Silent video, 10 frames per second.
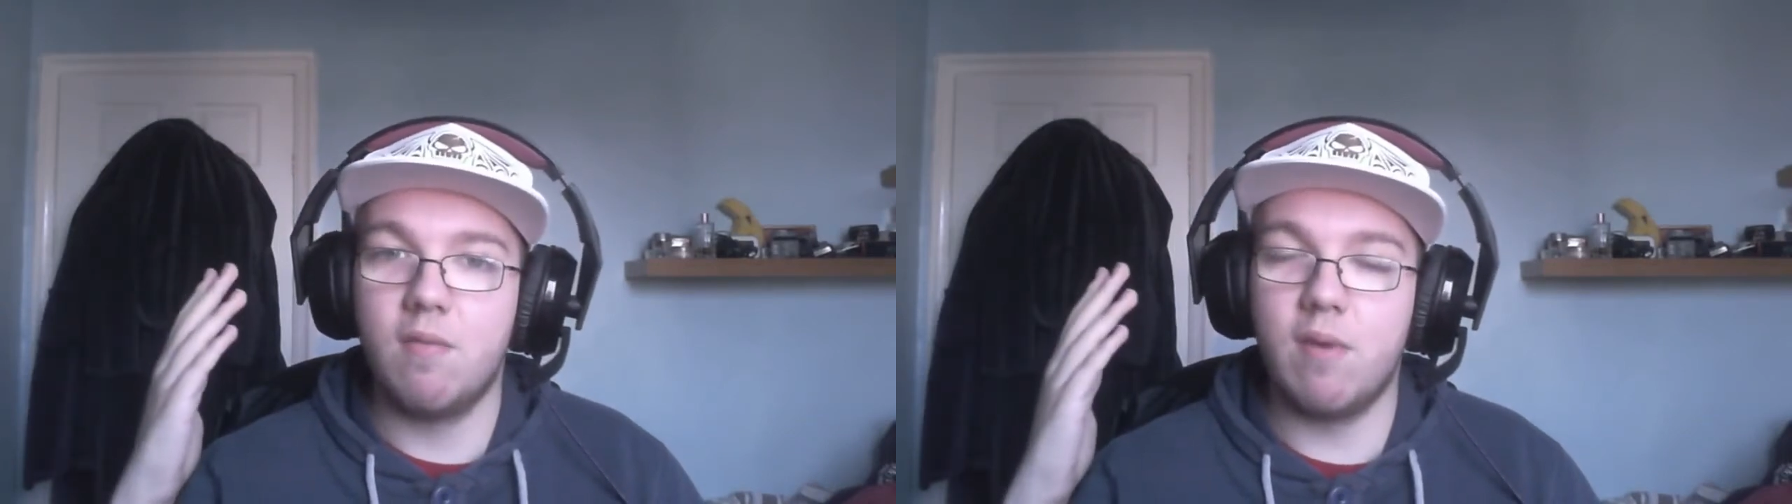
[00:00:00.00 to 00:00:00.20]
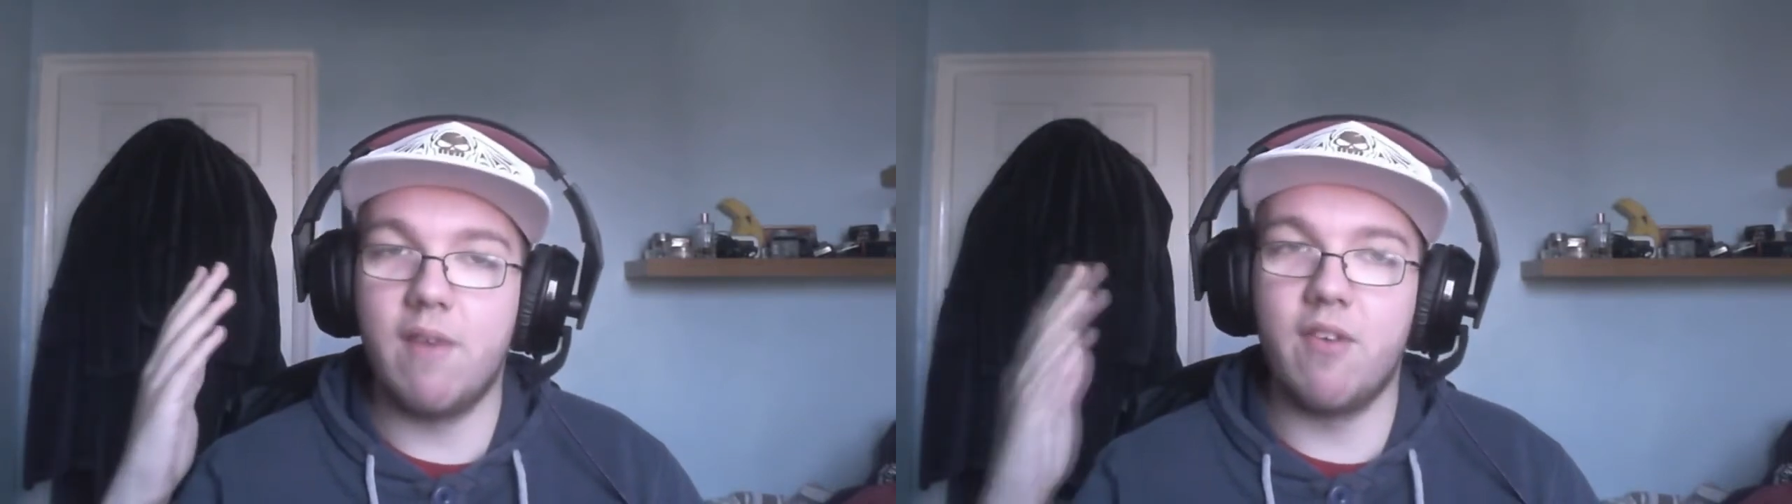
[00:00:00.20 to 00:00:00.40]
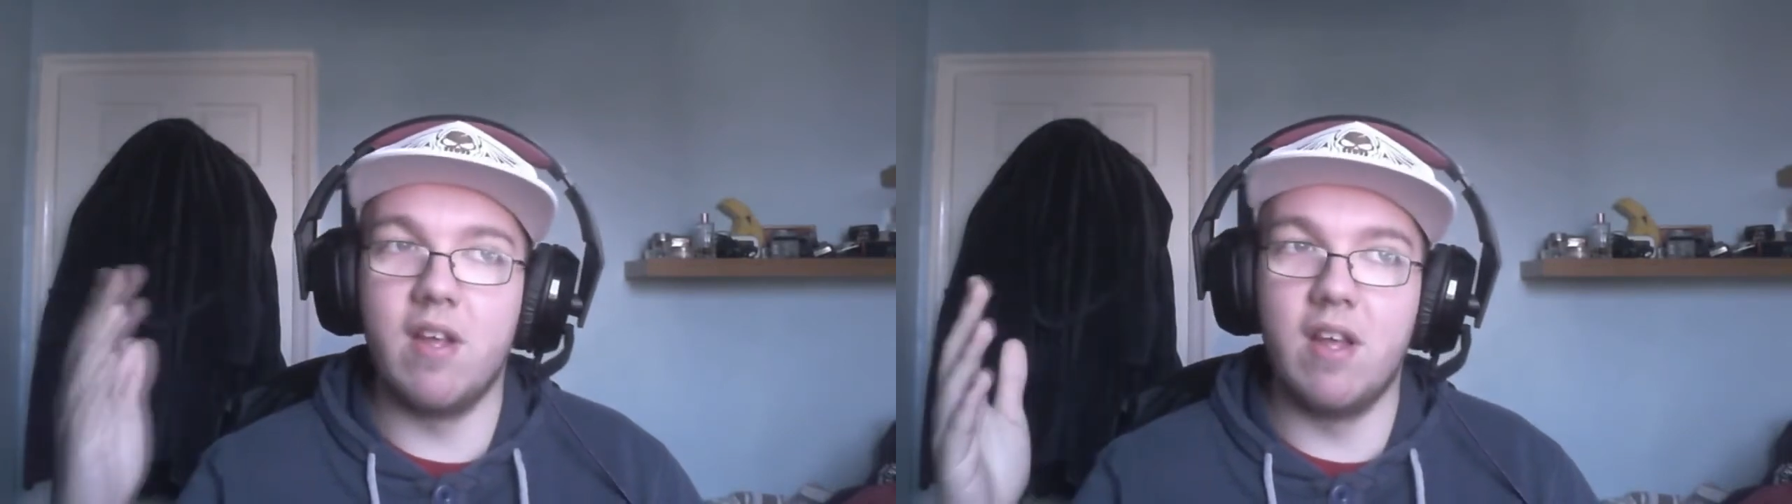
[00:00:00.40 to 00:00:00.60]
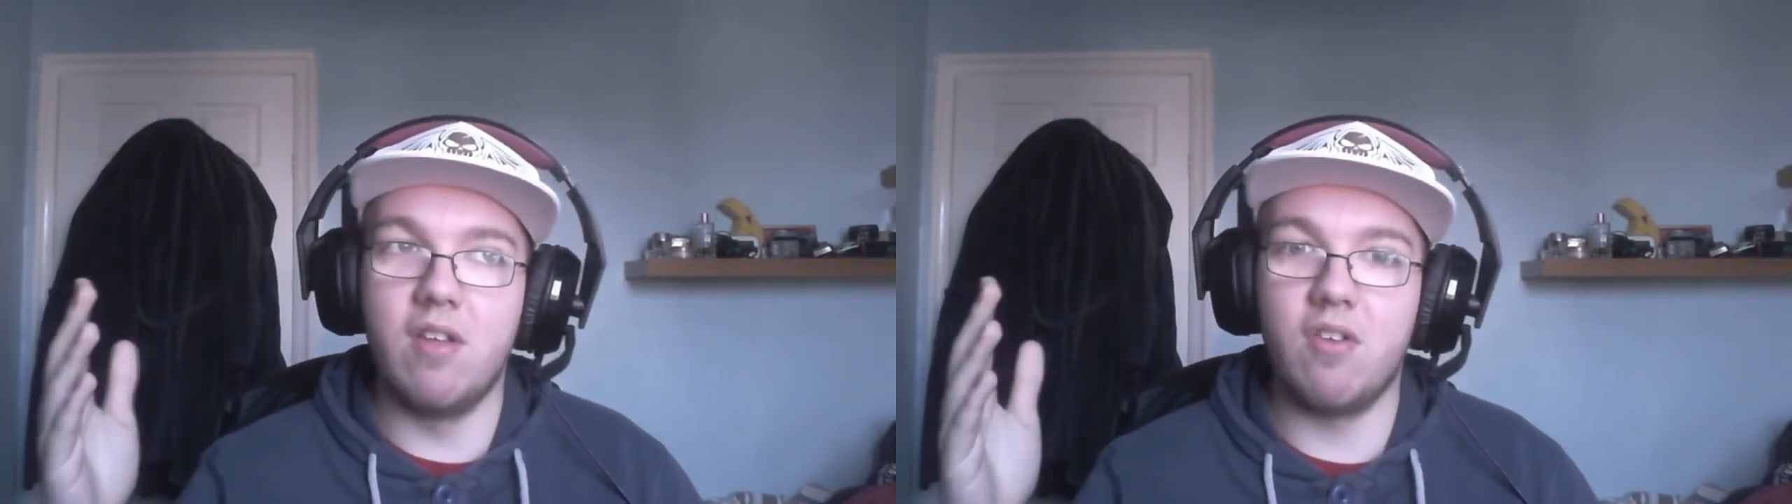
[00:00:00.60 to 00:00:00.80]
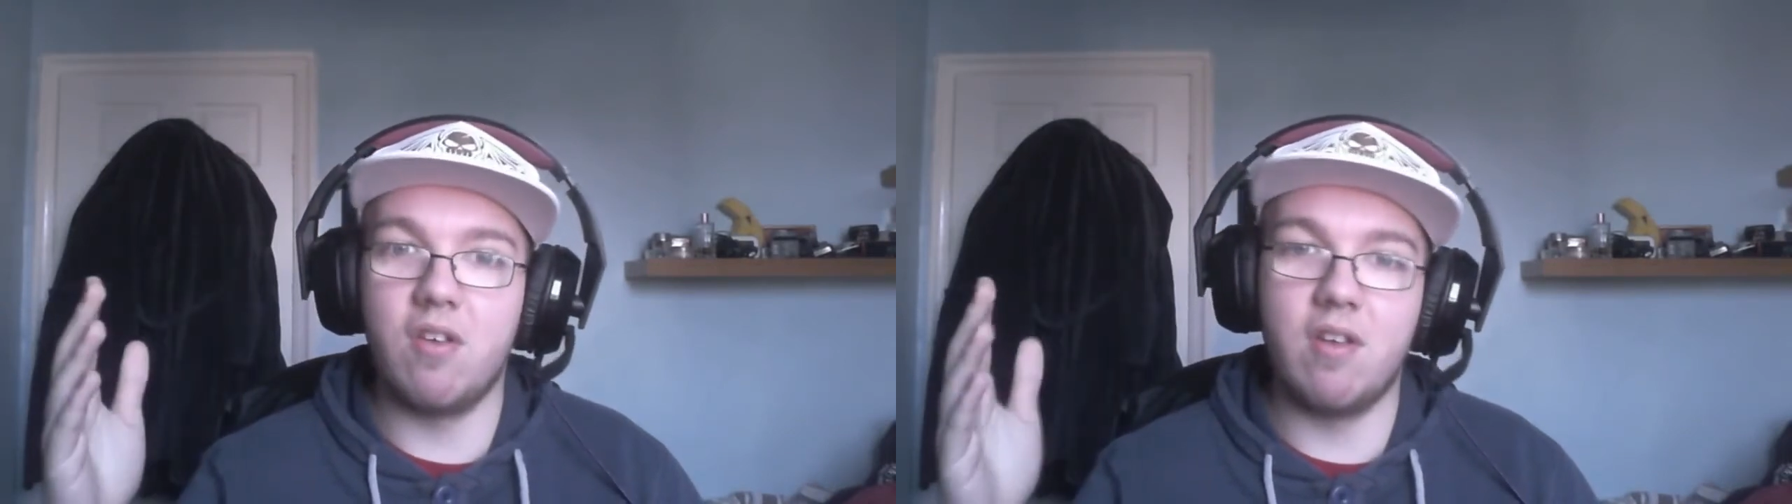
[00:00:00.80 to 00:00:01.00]
whatever it
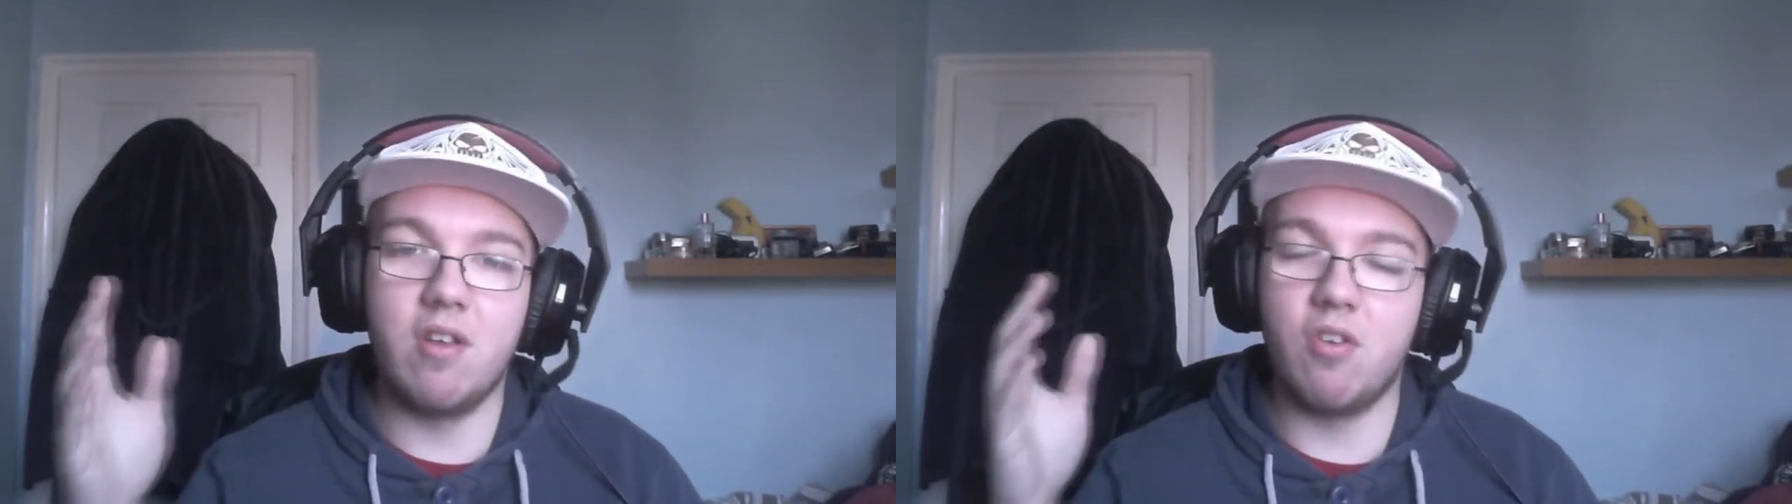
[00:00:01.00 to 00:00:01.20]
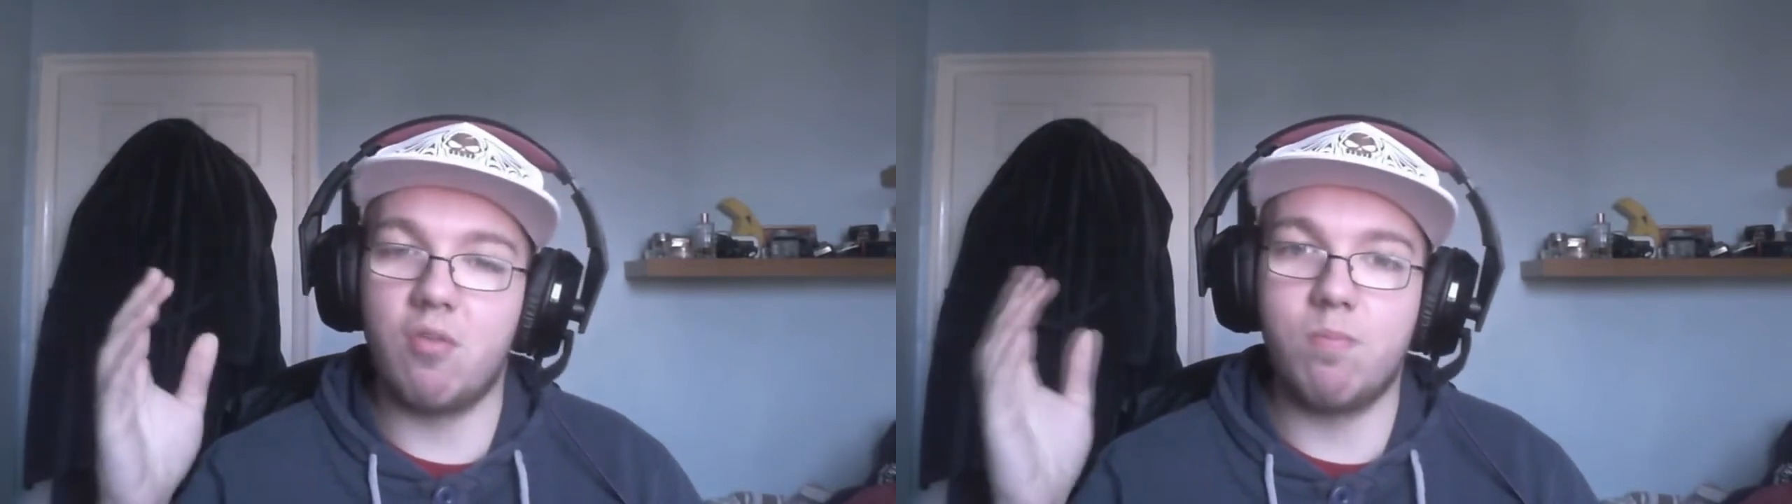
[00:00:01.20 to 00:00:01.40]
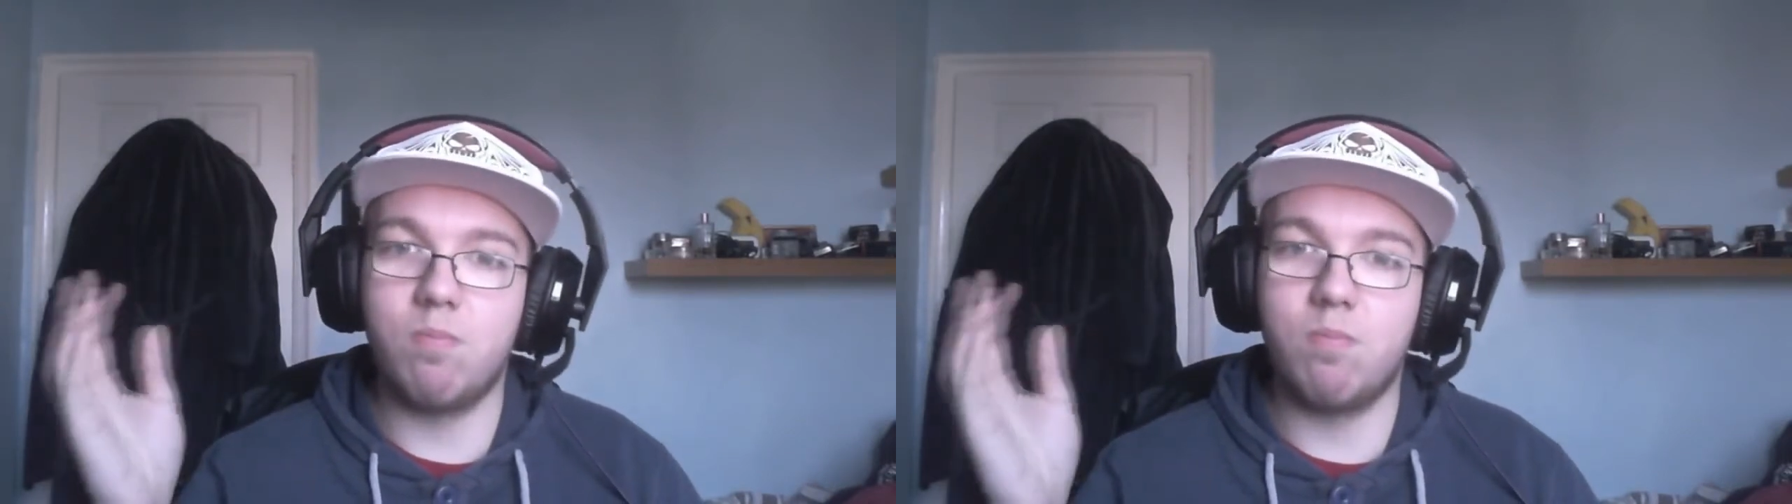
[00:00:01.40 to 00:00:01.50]
is, just